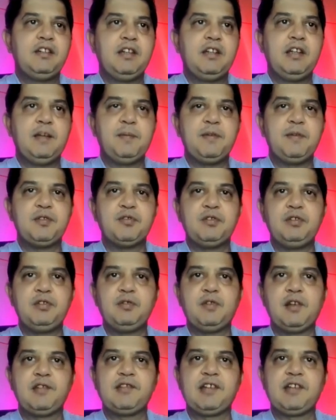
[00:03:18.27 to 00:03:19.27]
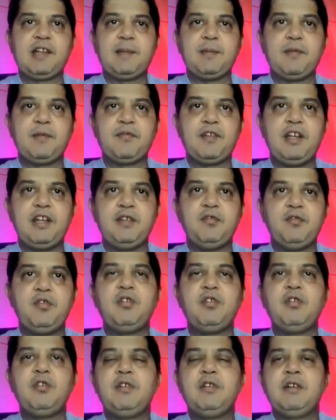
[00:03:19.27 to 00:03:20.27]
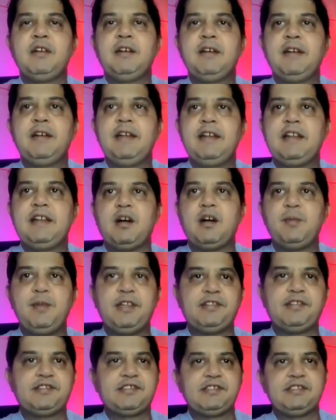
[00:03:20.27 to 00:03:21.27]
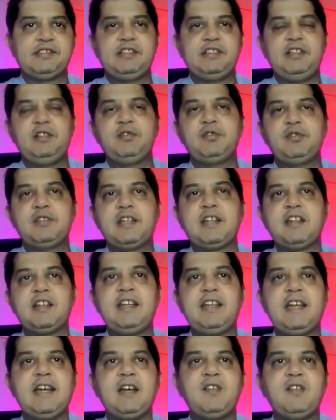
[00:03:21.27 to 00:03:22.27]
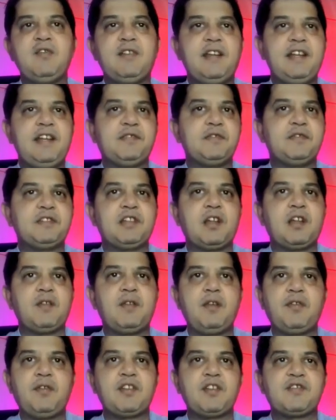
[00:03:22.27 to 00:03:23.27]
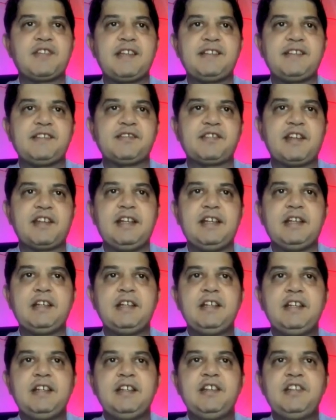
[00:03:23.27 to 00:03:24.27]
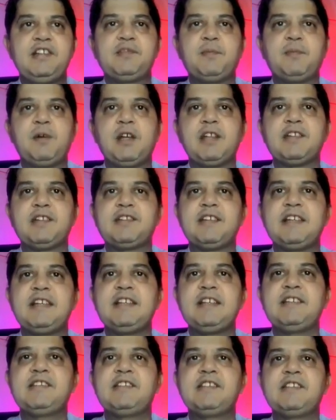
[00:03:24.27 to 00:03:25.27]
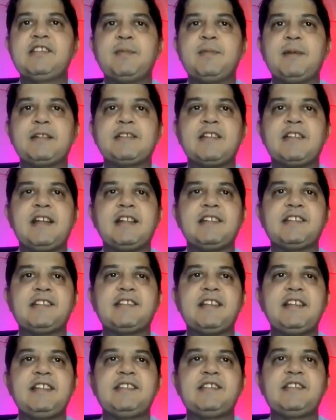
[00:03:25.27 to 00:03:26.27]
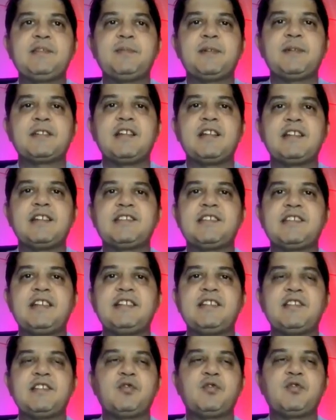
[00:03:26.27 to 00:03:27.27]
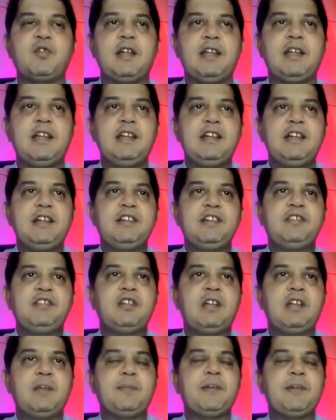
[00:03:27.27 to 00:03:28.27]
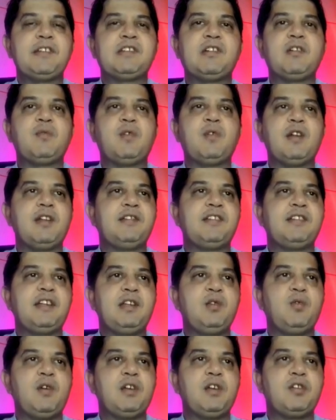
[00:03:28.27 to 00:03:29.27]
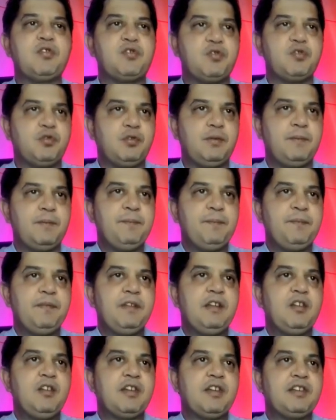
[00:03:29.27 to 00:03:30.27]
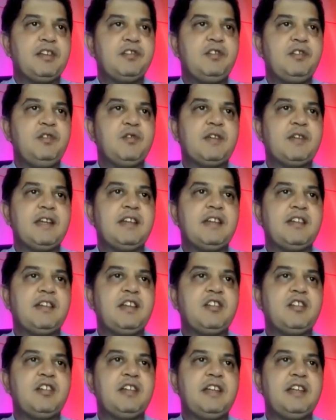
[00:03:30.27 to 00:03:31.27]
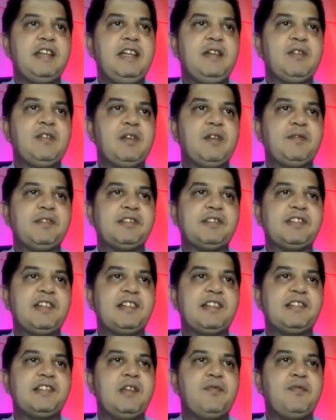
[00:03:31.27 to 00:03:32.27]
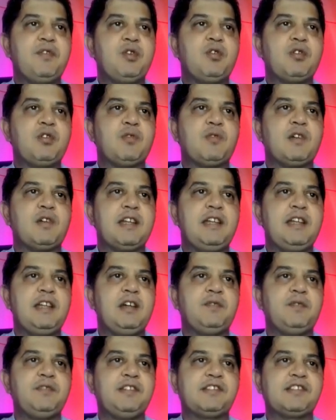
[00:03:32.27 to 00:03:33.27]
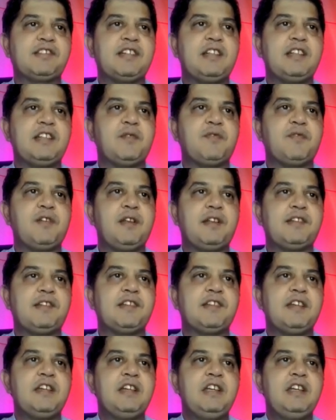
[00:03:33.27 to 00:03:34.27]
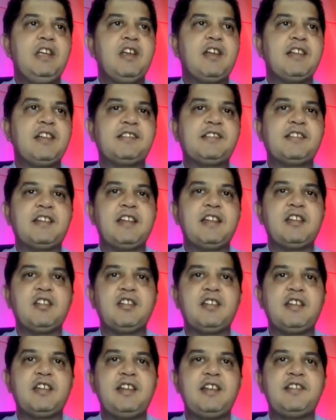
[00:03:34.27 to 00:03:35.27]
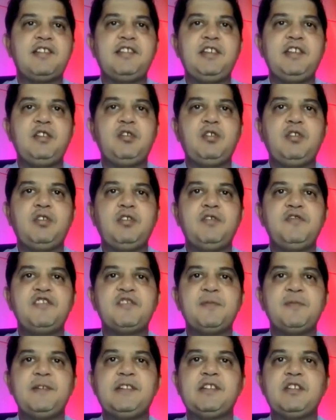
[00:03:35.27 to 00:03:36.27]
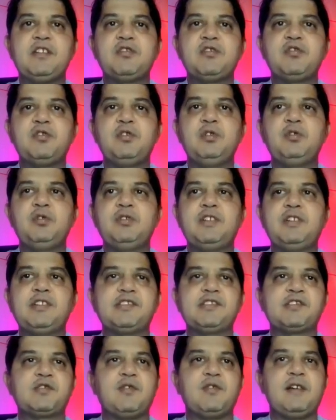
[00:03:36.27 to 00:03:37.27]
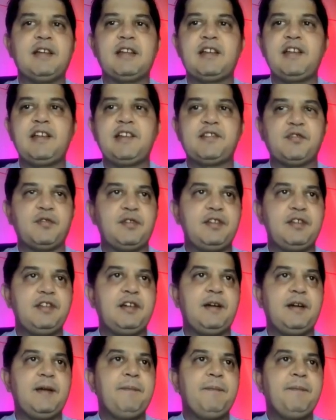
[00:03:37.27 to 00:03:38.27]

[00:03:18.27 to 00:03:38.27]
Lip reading: Let me show you what is the type of grid. In comics, you generally have grids which are of different sizes, right? The smaller size, this is a much larger size, much larger size, and so on. So it depends on what is that you want to show. Okay, so you can click on any one of these grids. If you don't want any of this kind of grids, you can click on grid 0, which means it will show you just a square grids over here.